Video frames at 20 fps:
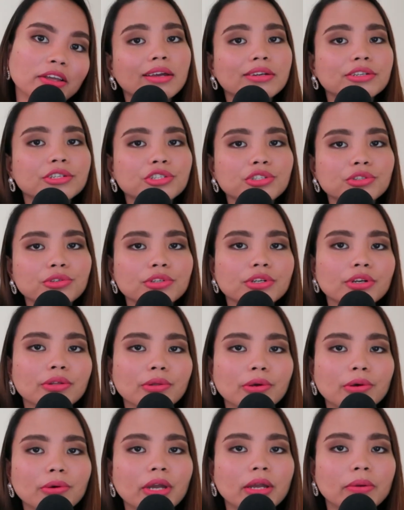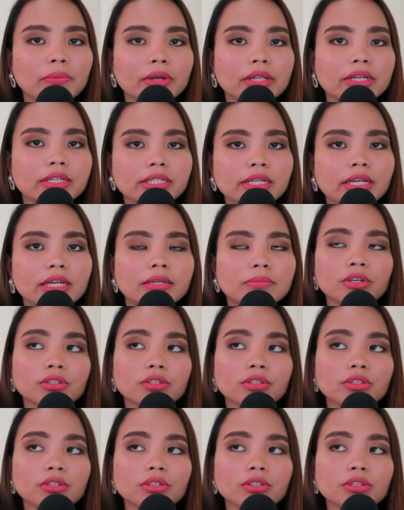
I understood her though, I really did.